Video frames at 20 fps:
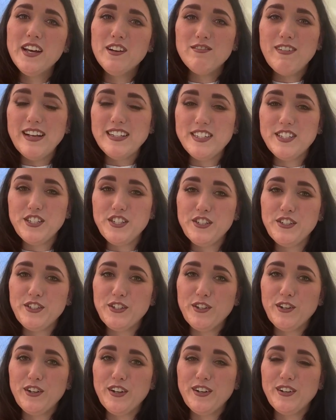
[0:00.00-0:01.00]
resin
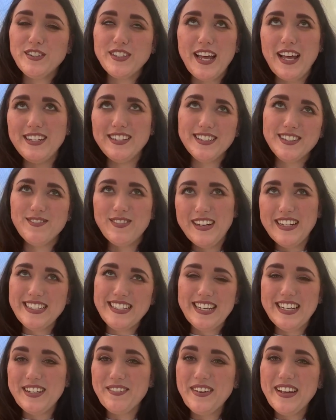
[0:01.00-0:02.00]
tutorials, and just really
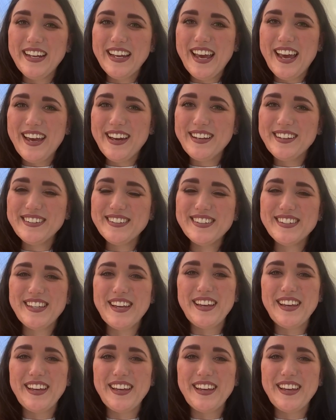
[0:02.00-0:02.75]
silly videos.